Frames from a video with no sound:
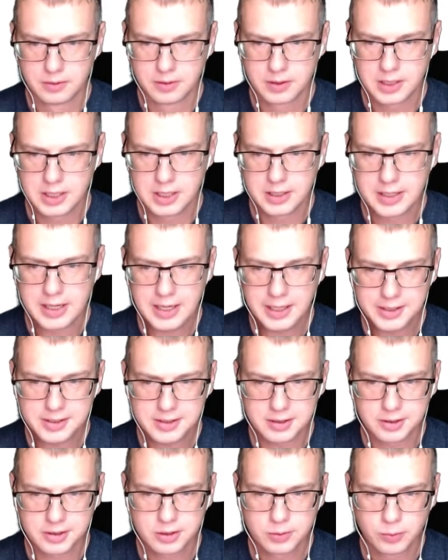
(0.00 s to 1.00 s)
In
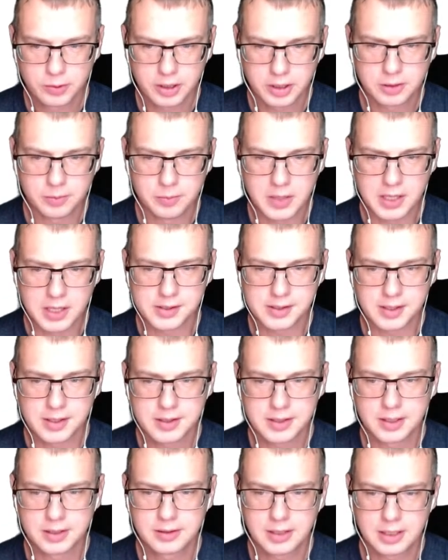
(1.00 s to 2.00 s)
essence, what it means is
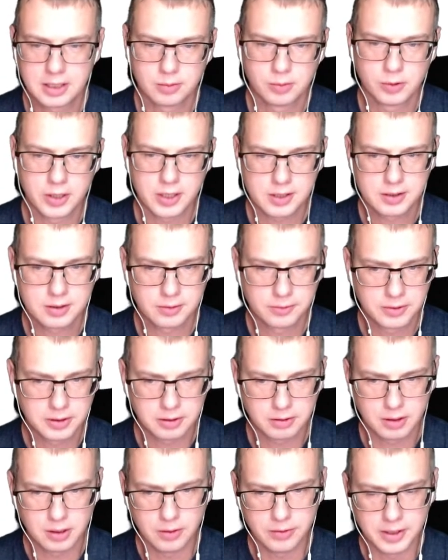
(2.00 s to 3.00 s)
that AWS
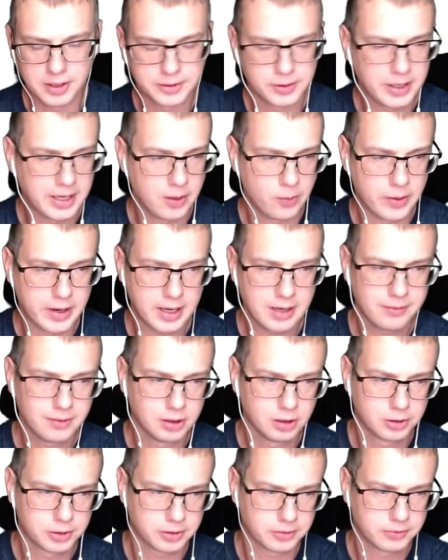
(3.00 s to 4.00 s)
figured out that, hey, we have a
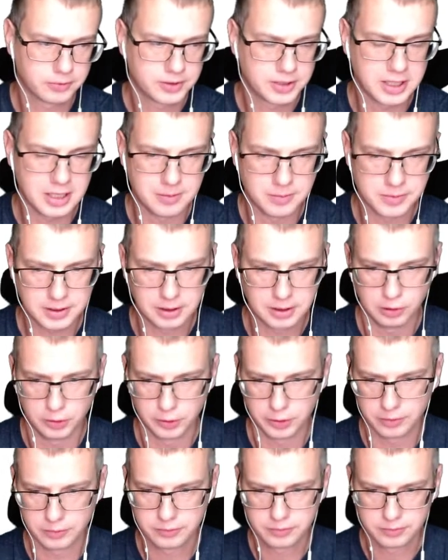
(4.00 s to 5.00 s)
lot of teams, a
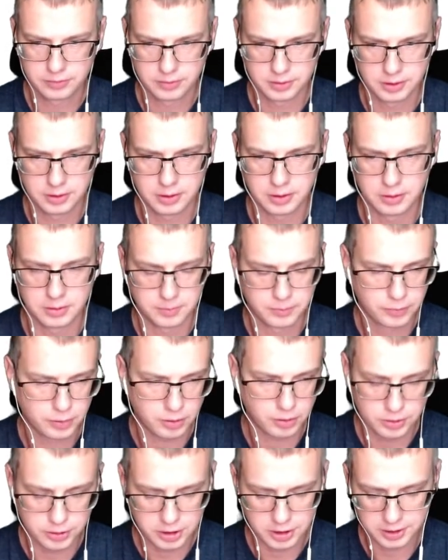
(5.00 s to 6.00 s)
lot of
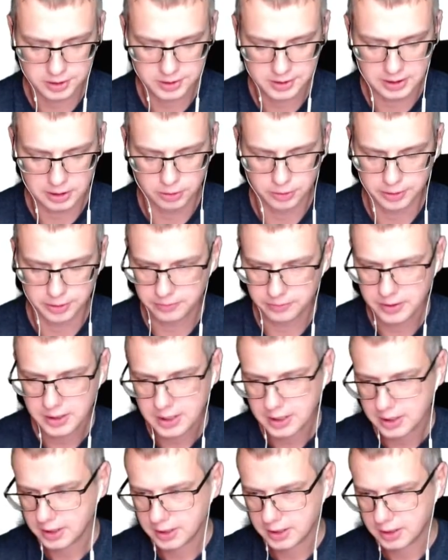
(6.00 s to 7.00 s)
projects, a lot of
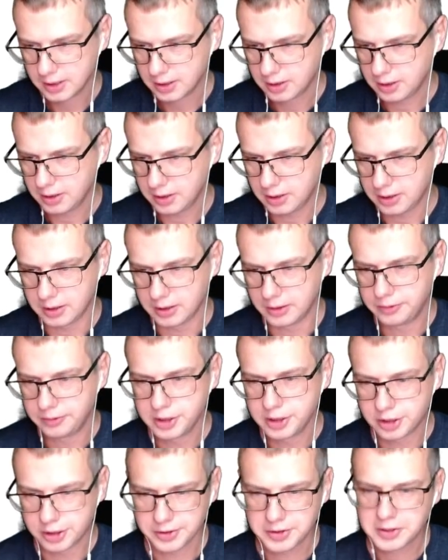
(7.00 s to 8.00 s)

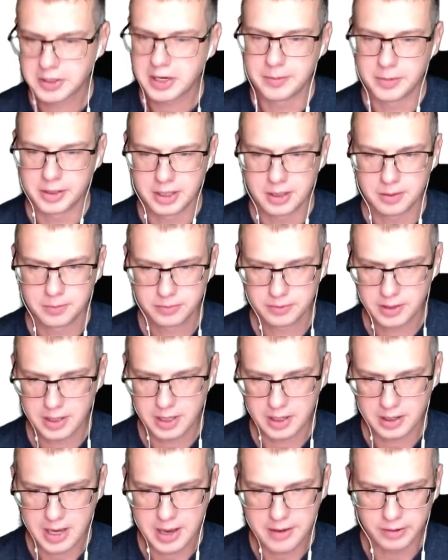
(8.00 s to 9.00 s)
features coming up
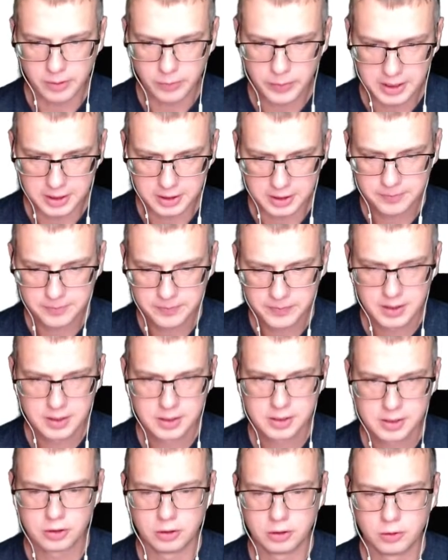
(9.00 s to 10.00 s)
every week.
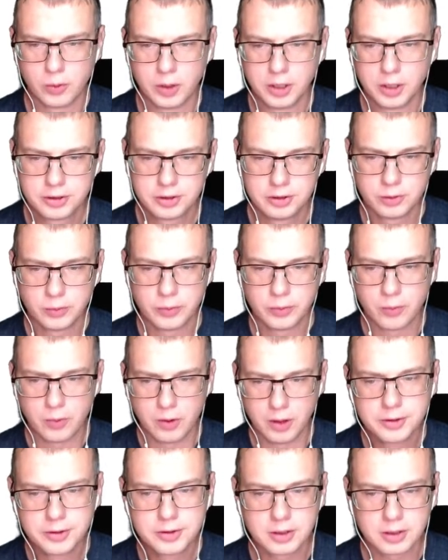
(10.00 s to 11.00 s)
So what do we
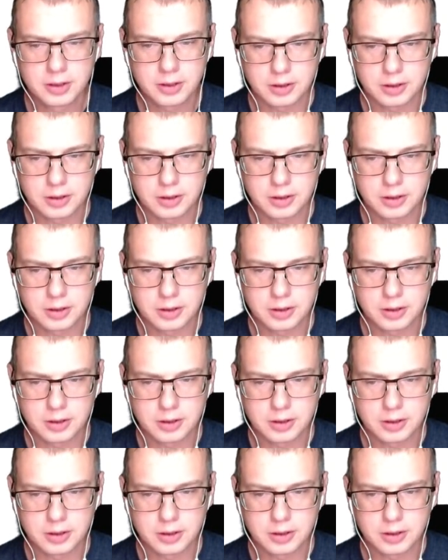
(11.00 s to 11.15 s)
want